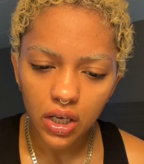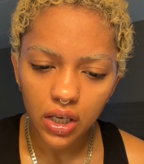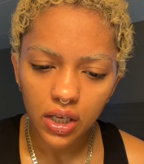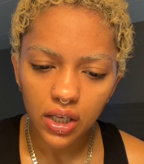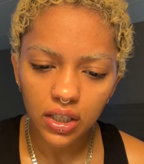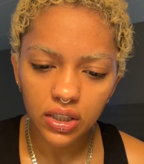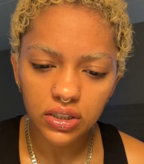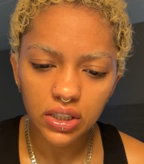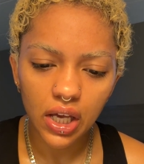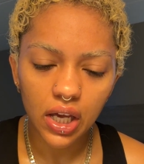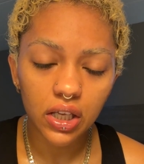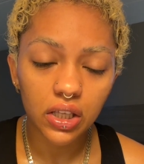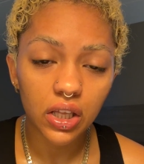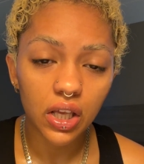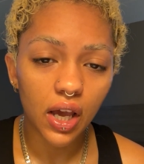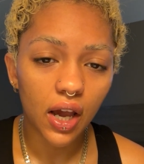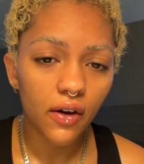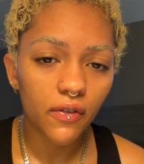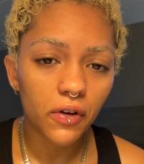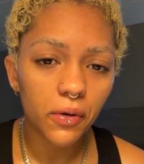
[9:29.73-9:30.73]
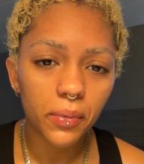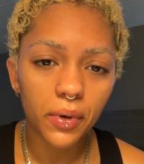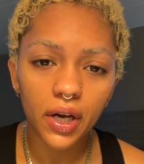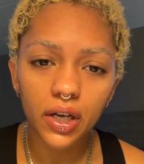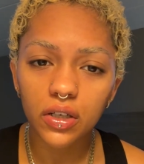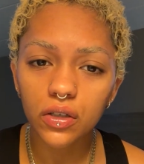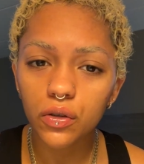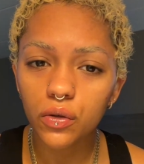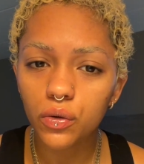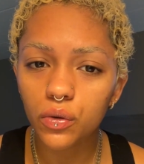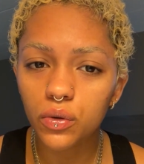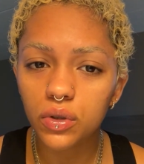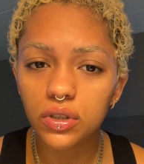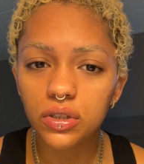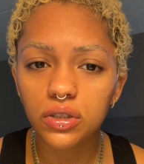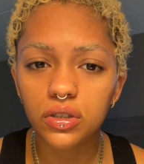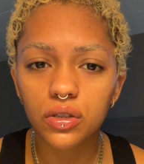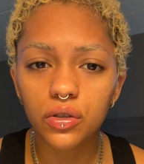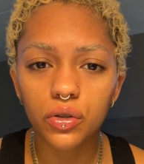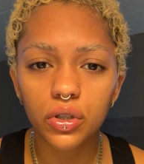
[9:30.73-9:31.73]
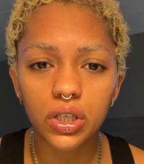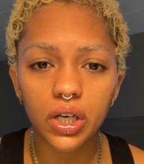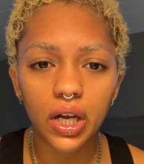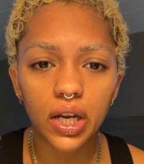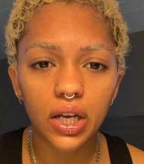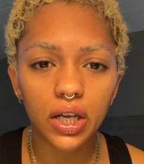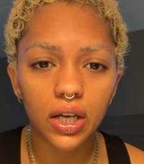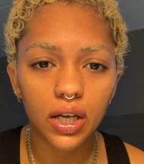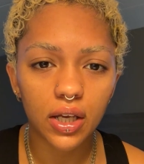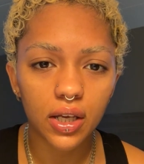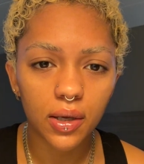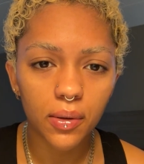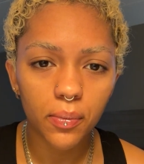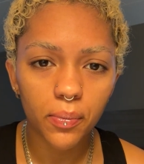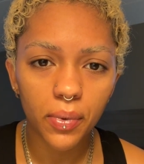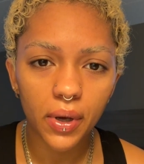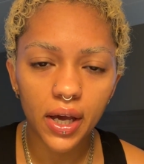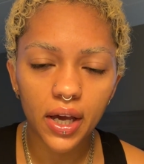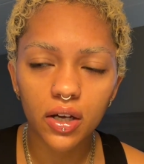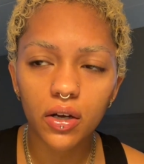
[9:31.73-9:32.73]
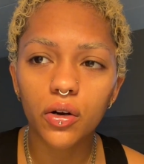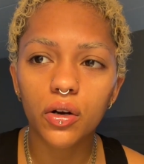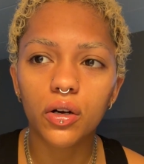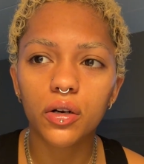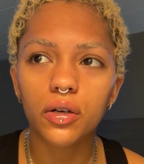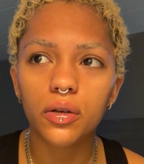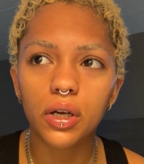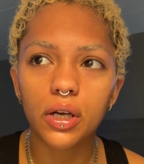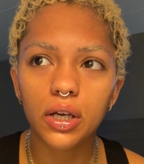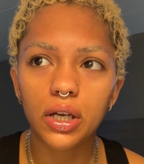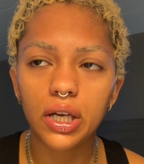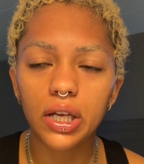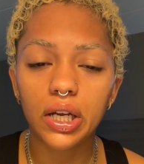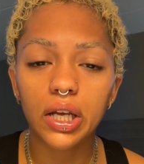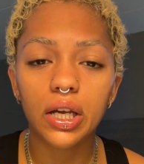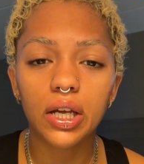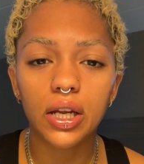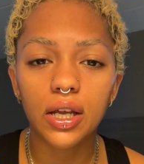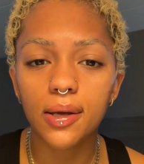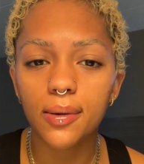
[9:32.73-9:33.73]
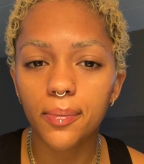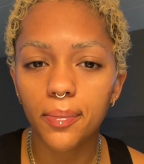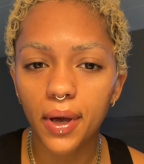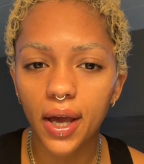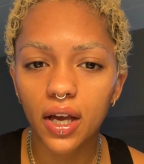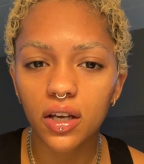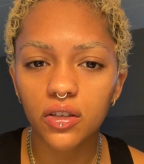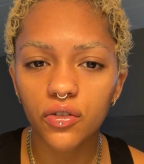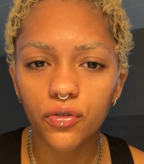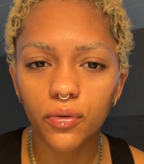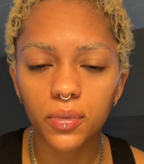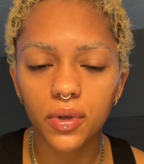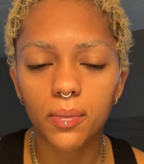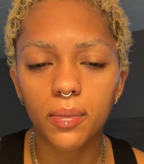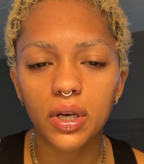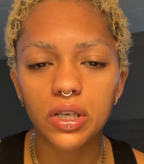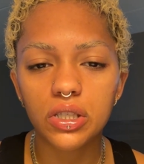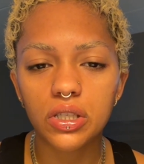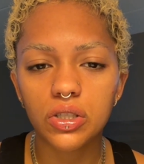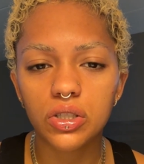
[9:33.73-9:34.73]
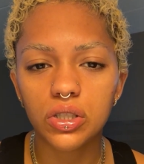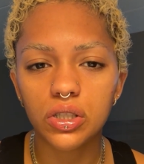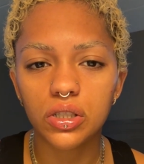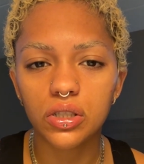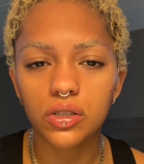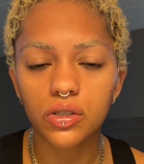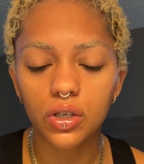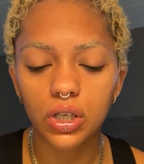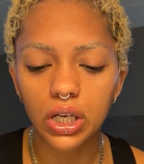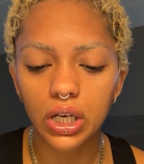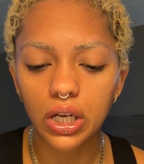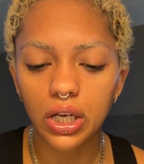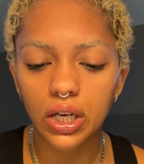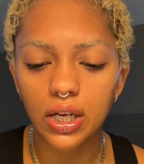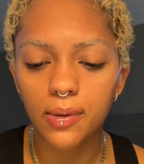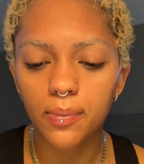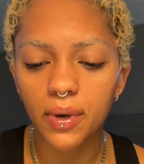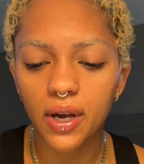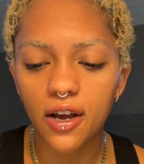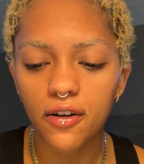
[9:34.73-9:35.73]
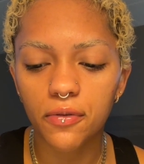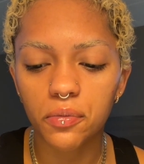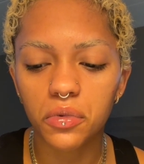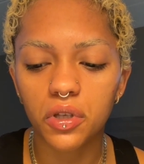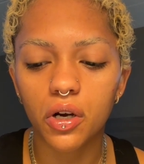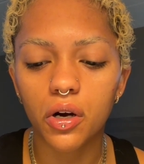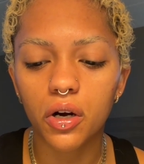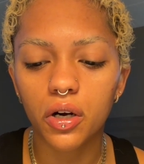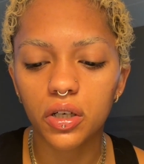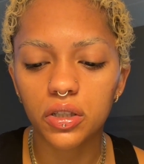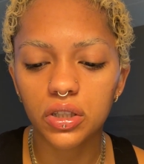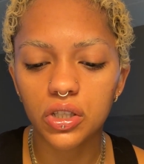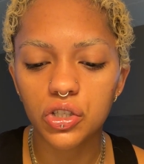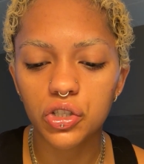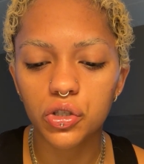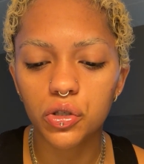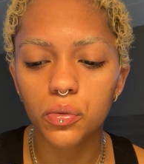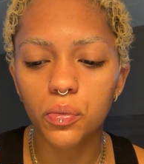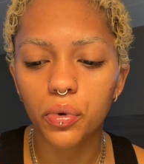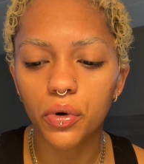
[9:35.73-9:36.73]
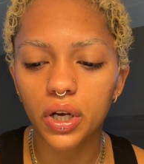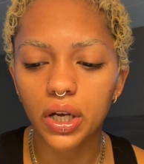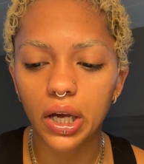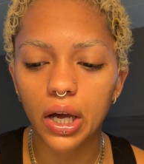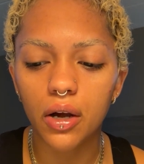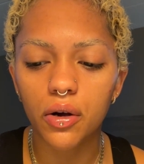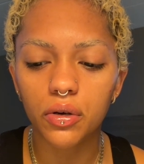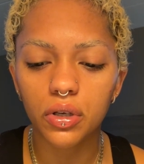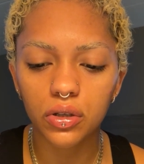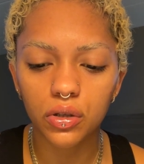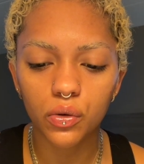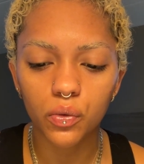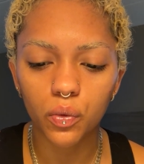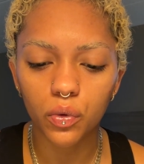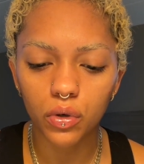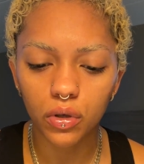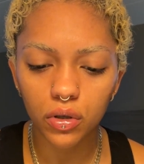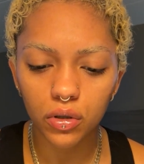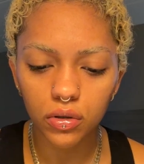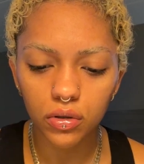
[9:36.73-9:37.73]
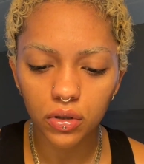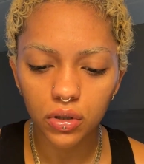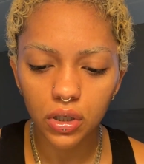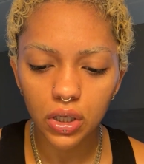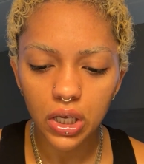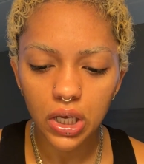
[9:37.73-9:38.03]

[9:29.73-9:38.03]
exactly everybody who is creating an impact or getting an impact from the messages or getting an impact from the art that you bring out in the world,